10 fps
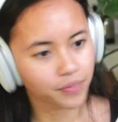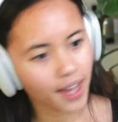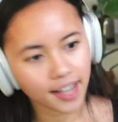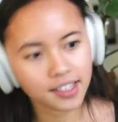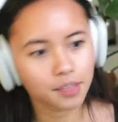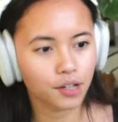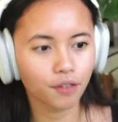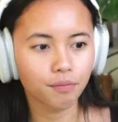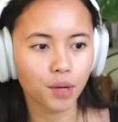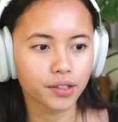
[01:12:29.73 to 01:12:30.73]
X amount
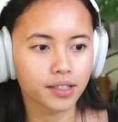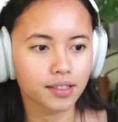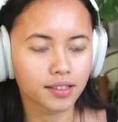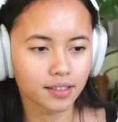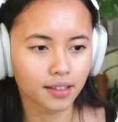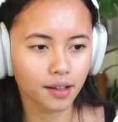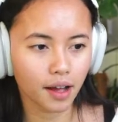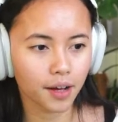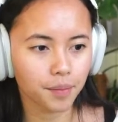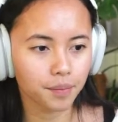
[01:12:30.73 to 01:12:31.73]
of pods
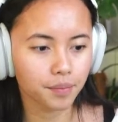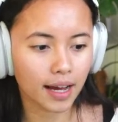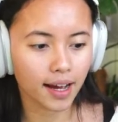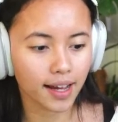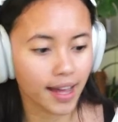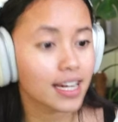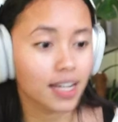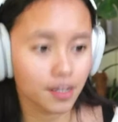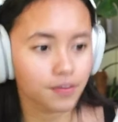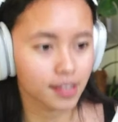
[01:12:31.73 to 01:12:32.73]
at any
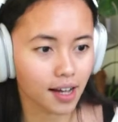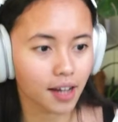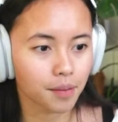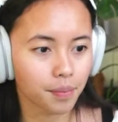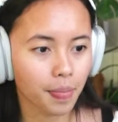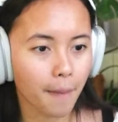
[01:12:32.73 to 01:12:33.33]
given time.